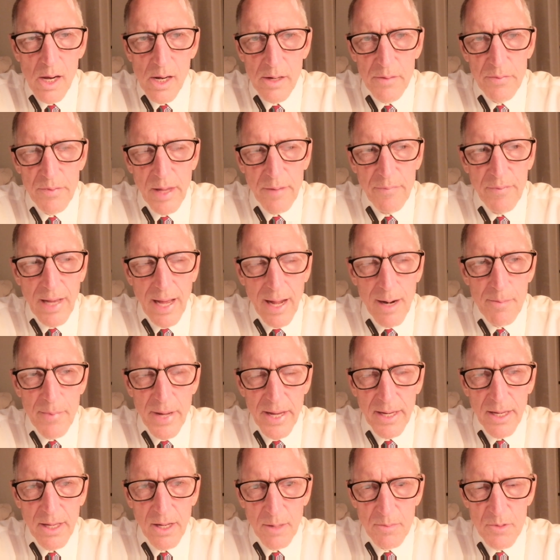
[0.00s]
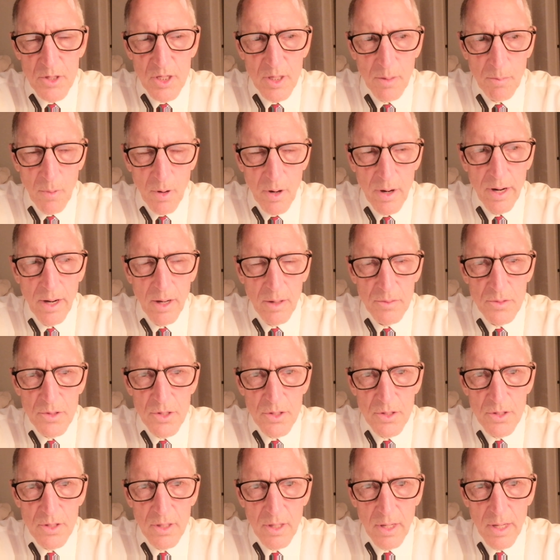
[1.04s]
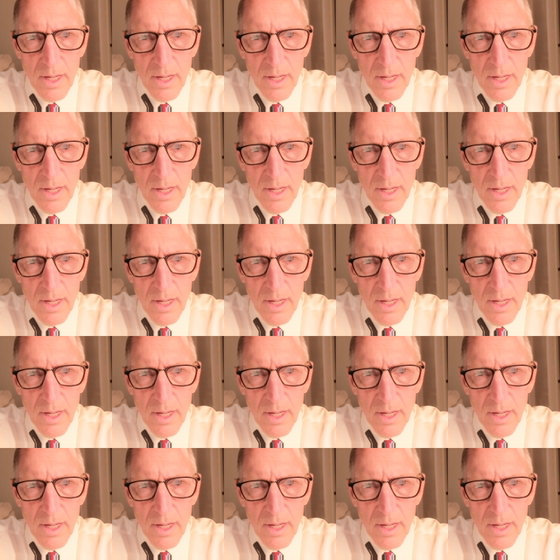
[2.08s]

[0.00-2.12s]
they've got to make it up somewhere else.